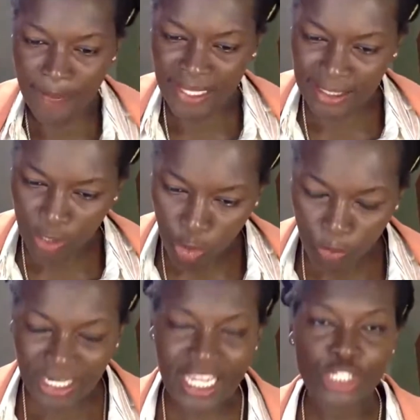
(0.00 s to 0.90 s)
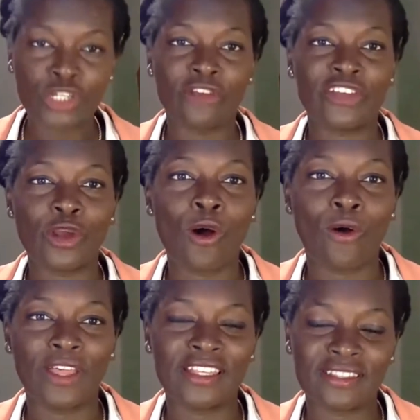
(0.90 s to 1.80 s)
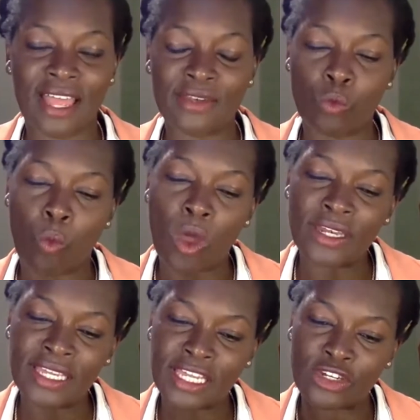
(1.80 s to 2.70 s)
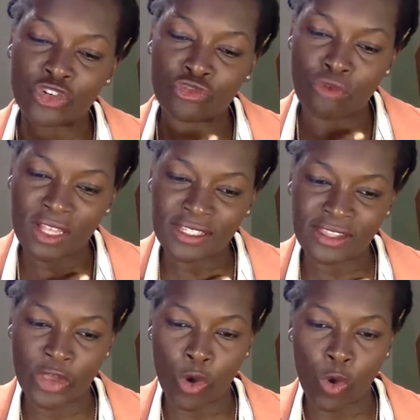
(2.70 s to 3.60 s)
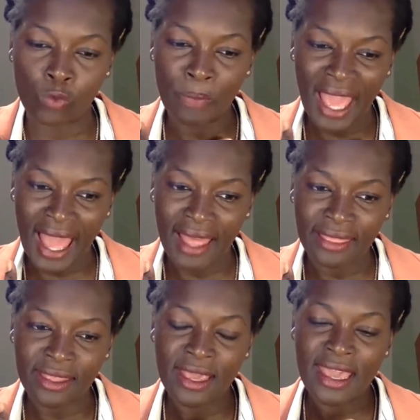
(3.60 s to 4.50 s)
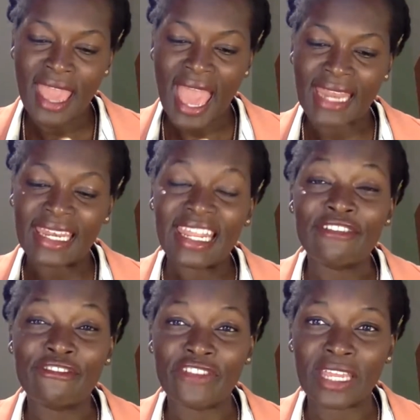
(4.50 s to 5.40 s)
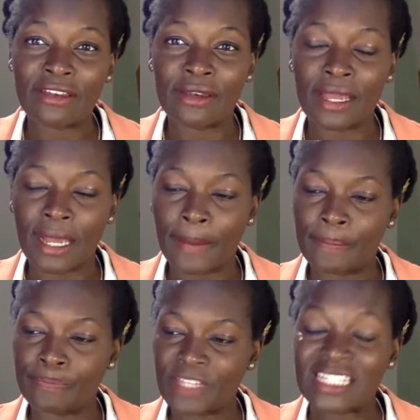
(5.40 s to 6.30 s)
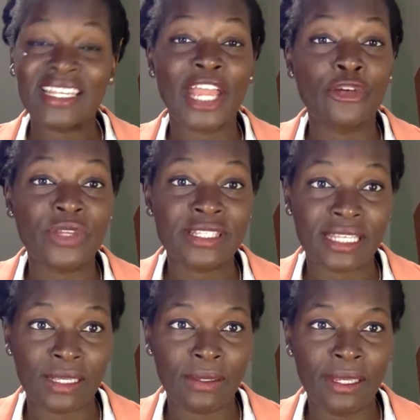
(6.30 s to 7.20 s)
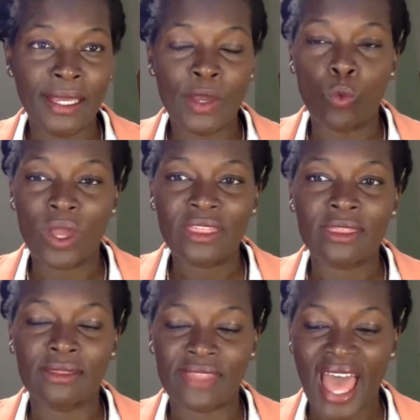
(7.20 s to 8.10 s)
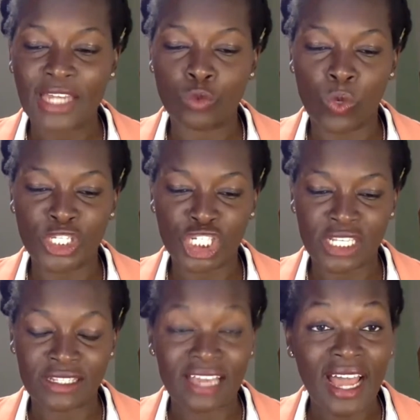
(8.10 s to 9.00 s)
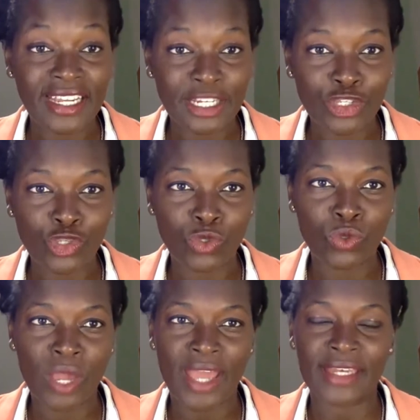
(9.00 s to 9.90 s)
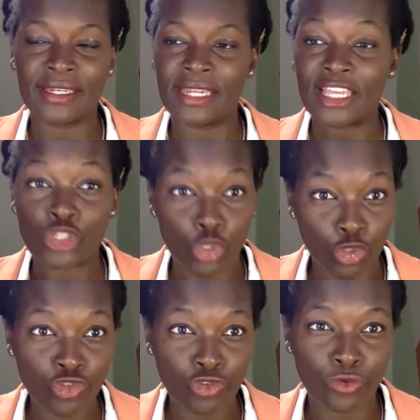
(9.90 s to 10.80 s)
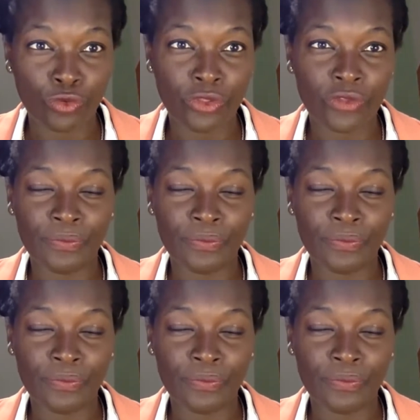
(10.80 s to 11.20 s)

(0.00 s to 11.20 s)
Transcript: is a culmination of it all, is that one can trust their own path and live in integrity with that which is guiding you and is your truth.